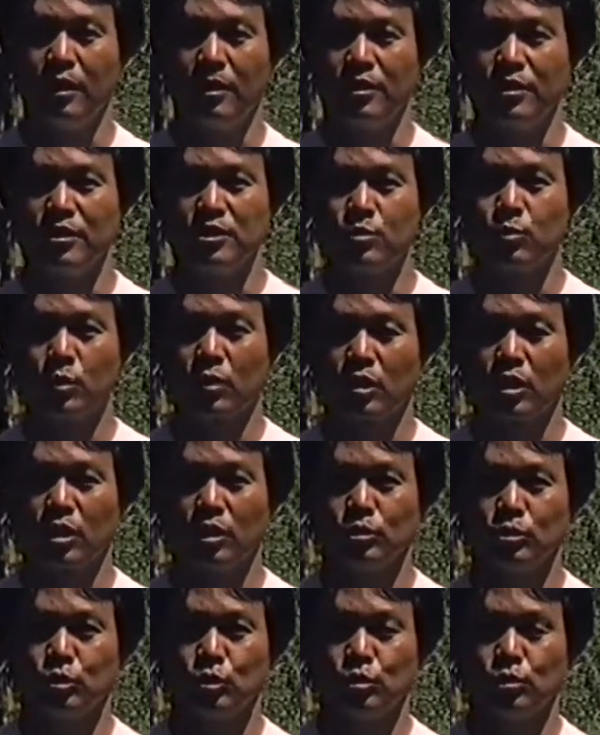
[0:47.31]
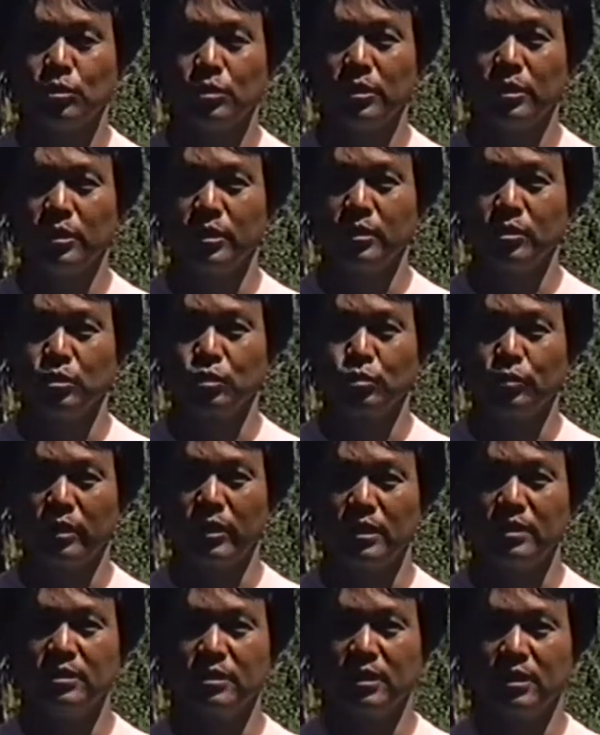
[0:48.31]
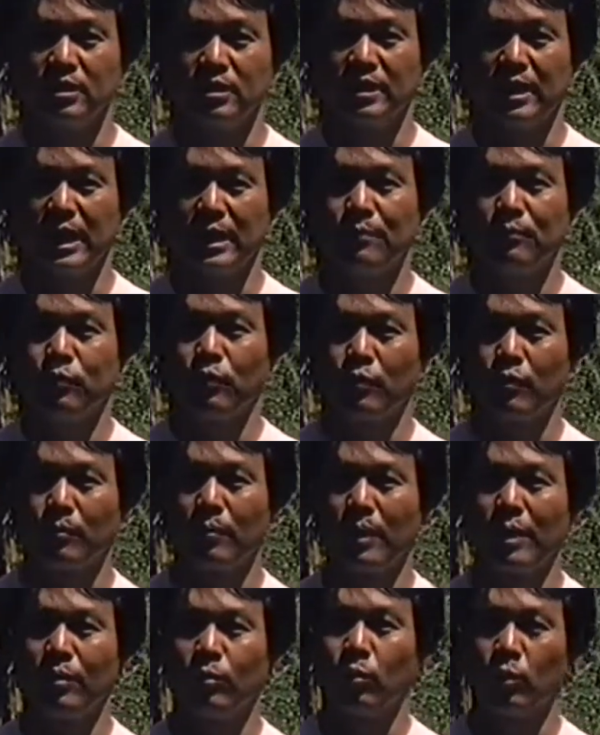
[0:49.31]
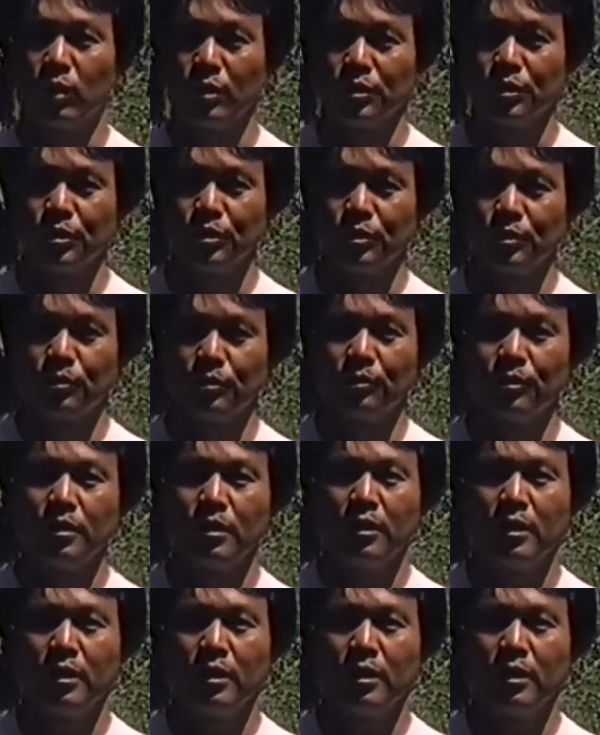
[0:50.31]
These were cultured in trays in Yap for about 1 year,